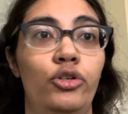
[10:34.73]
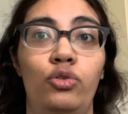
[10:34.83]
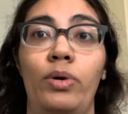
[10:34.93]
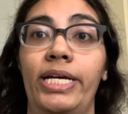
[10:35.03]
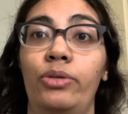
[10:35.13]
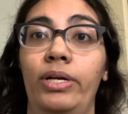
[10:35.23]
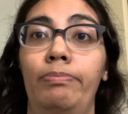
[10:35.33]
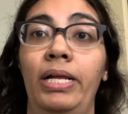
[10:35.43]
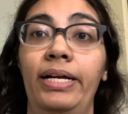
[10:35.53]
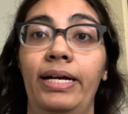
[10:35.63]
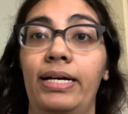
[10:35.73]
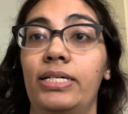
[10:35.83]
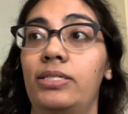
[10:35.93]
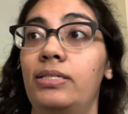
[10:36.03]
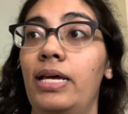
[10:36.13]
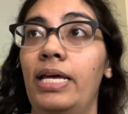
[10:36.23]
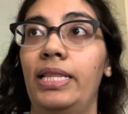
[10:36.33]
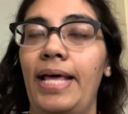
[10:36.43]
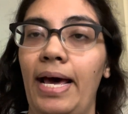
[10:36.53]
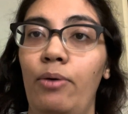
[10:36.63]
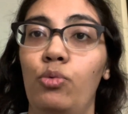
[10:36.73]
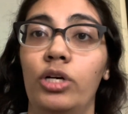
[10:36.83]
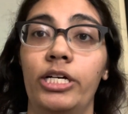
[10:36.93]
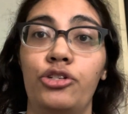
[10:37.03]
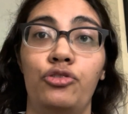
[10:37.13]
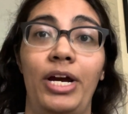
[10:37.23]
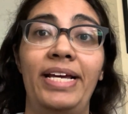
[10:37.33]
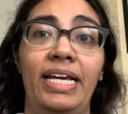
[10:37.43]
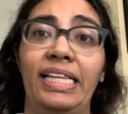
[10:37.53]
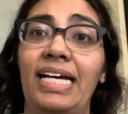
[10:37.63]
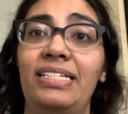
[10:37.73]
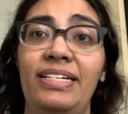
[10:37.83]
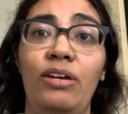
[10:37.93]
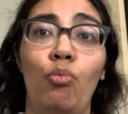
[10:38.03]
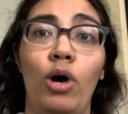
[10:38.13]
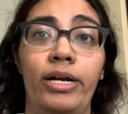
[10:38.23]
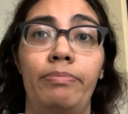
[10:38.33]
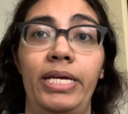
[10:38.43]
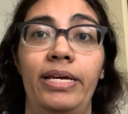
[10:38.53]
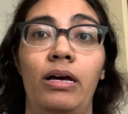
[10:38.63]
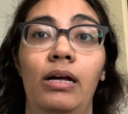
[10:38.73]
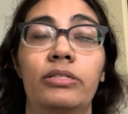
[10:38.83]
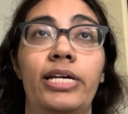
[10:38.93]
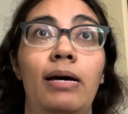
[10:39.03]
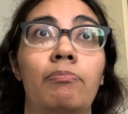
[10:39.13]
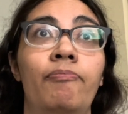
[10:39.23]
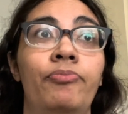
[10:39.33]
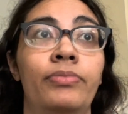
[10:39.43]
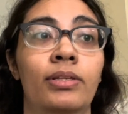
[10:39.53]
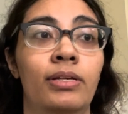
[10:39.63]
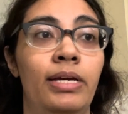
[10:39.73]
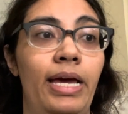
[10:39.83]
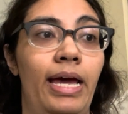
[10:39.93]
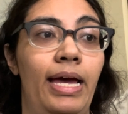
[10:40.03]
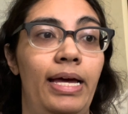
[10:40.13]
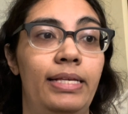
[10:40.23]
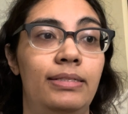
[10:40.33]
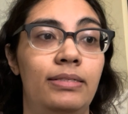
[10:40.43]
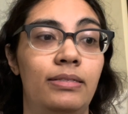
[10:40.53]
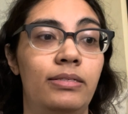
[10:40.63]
23 players that were striking, that didn't want to be called up. And